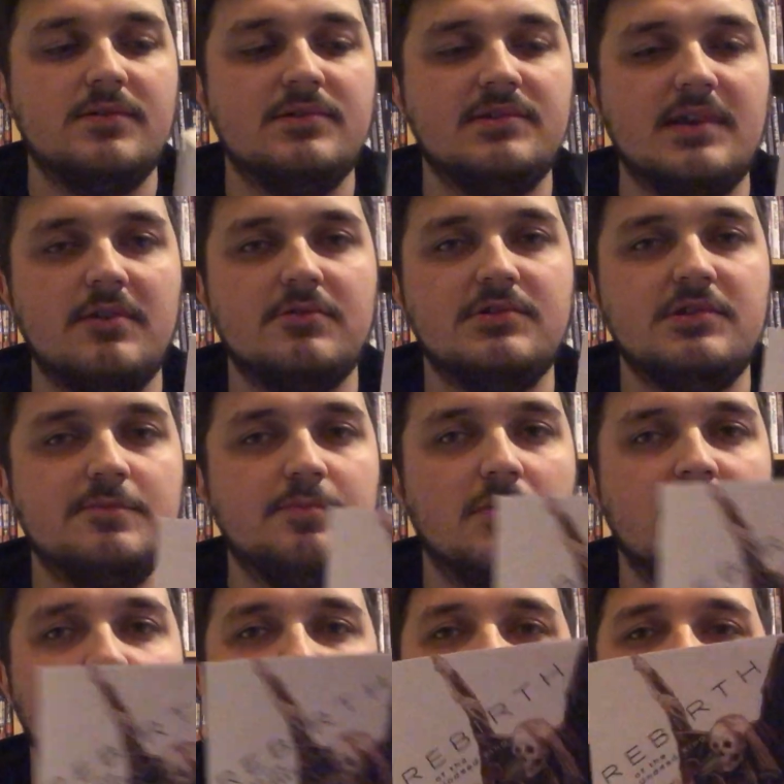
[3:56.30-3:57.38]
Zaros'
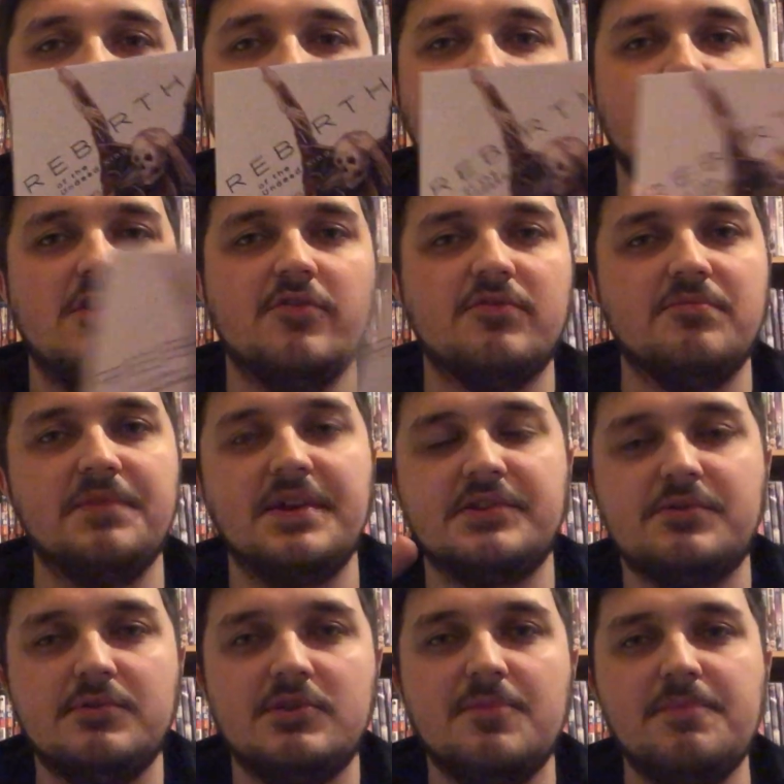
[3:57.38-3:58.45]
body, and we kind of go from there.
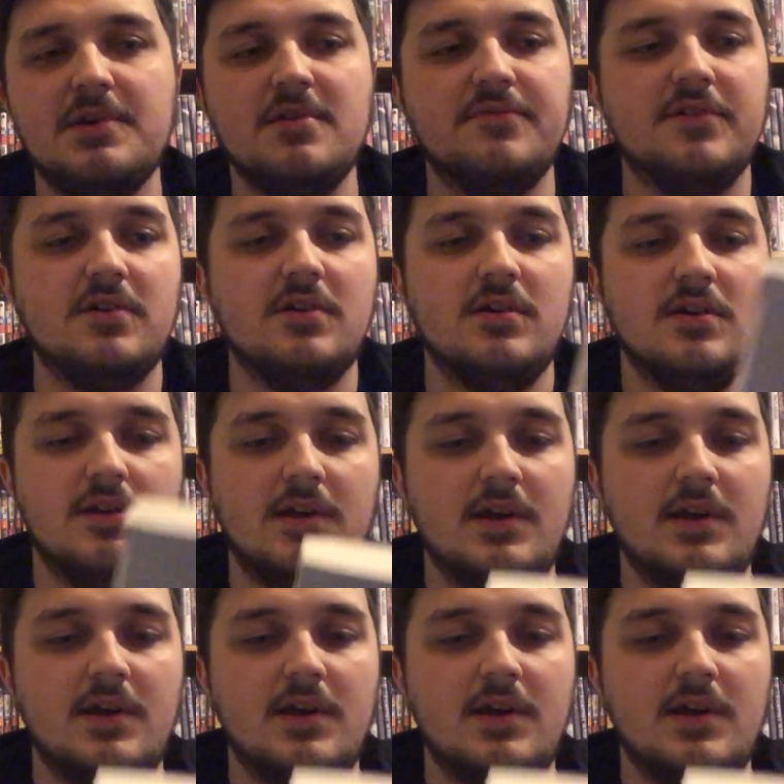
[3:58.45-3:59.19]
So it's a bit of a